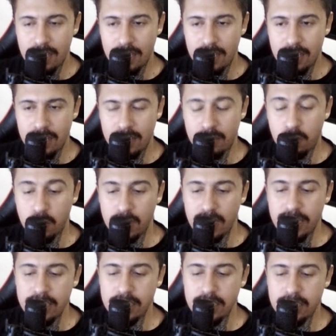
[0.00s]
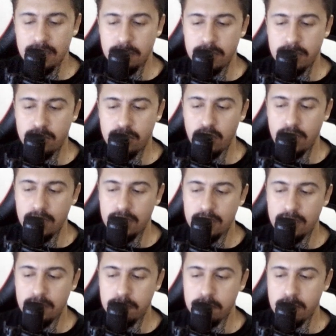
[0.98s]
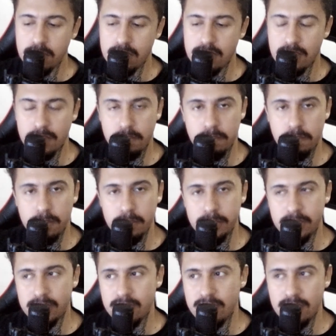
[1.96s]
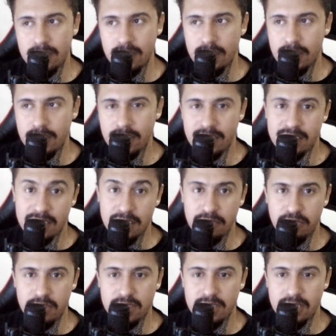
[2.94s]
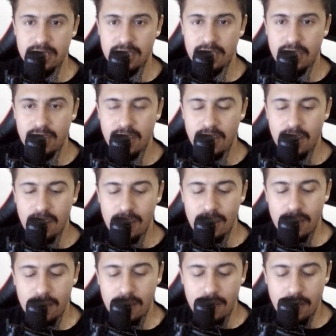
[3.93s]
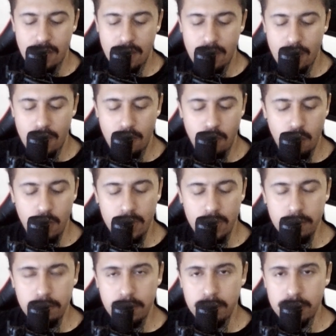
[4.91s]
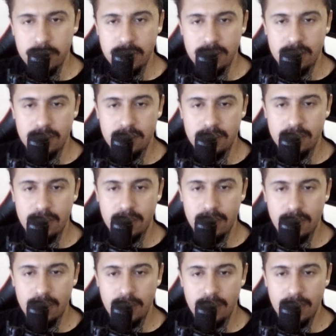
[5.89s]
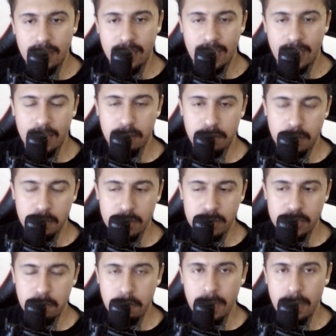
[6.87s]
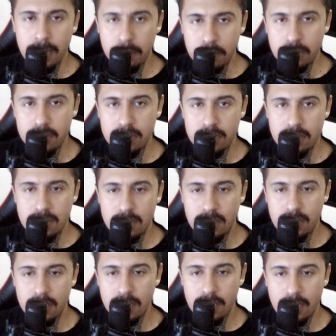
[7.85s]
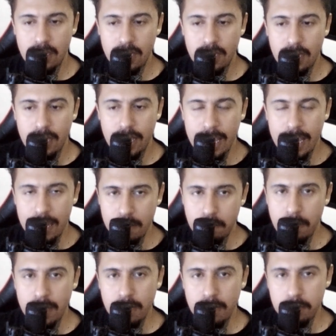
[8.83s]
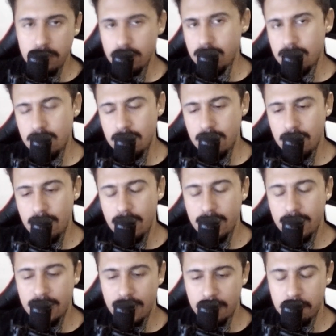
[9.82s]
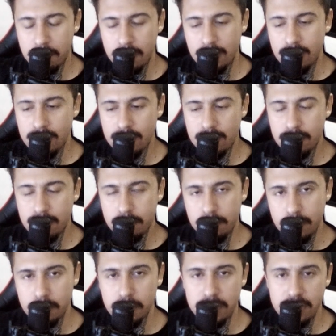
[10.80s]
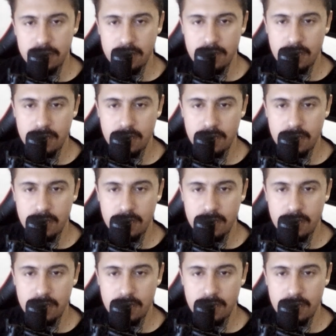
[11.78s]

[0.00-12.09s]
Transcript: the relation between the books and the publishers is different. One publisher can publish many books, and many books can be published